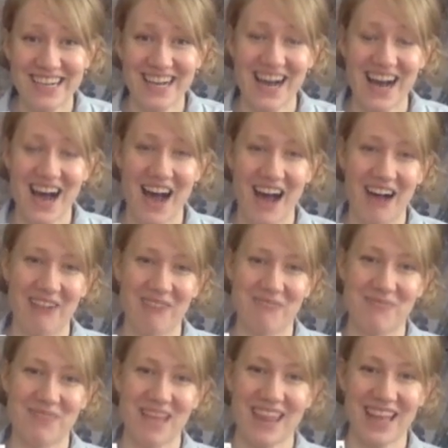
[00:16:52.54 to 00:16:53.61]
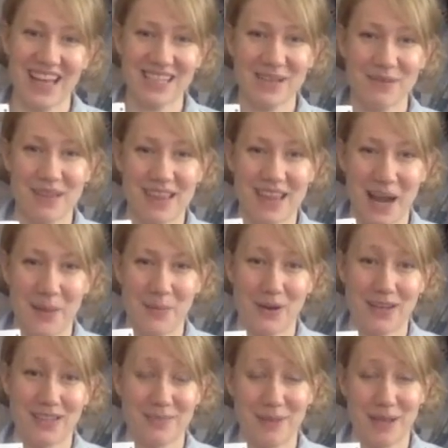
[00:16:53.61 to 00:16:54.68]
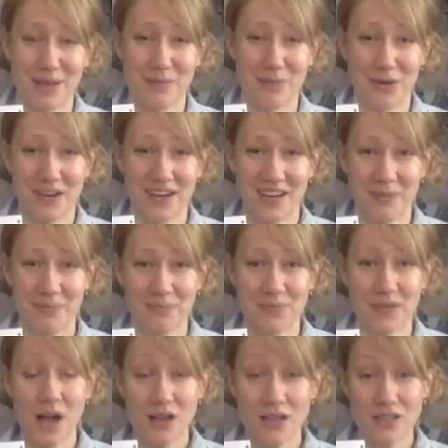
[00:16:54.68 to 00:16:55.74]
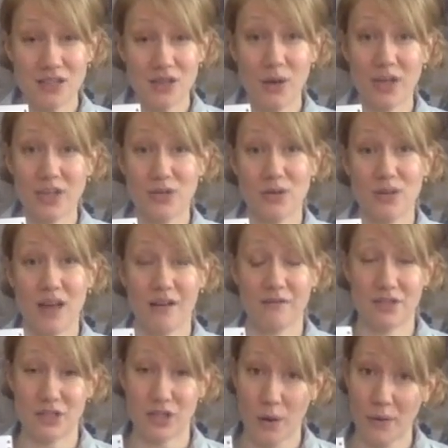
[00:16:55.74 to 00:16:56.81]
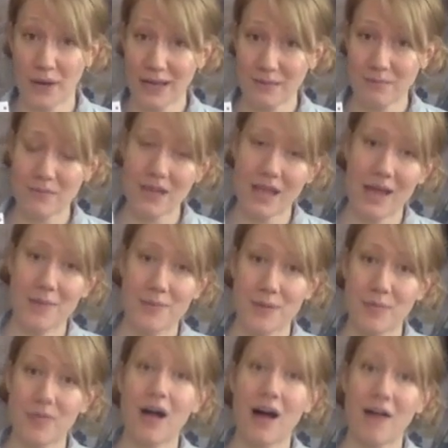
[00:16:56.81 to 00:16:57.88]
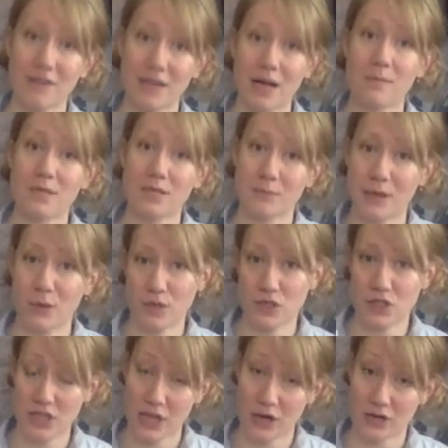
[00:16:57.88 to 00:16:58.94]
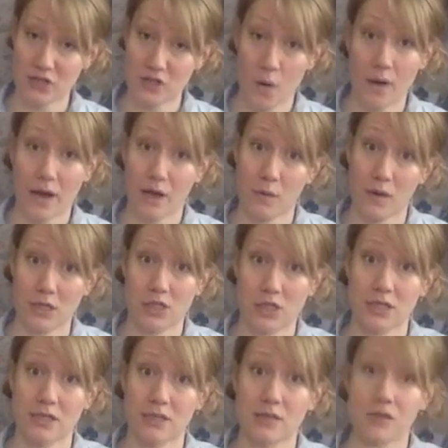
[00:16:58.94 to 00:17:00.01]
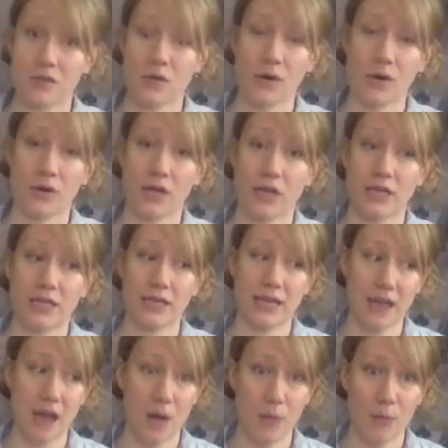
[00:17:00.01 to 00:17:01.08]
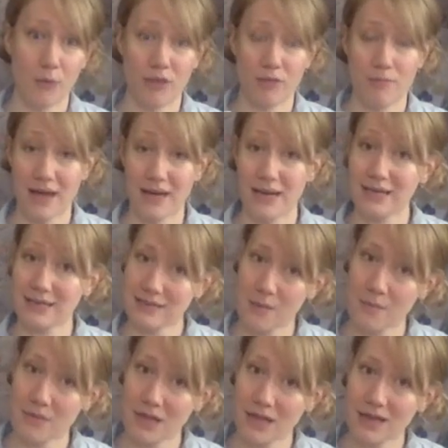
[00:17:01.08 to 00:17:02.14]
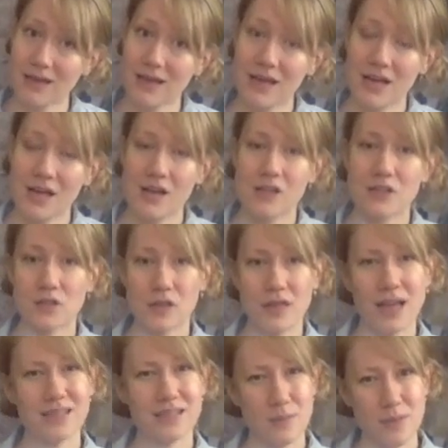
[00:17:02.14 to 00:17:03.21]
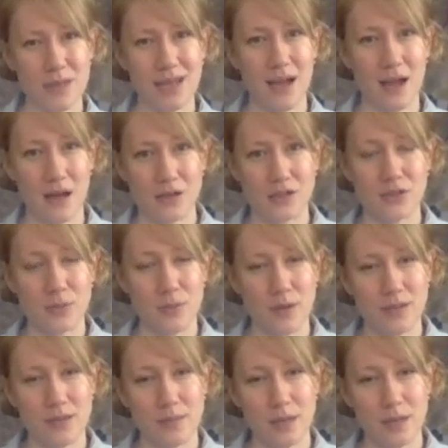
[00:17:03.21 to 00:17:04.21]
and that's something that I bring to my community. Also, I do a lot of sewing, and people often come to me with their sewing questions or they need help with mending something. So that's something I also bring to my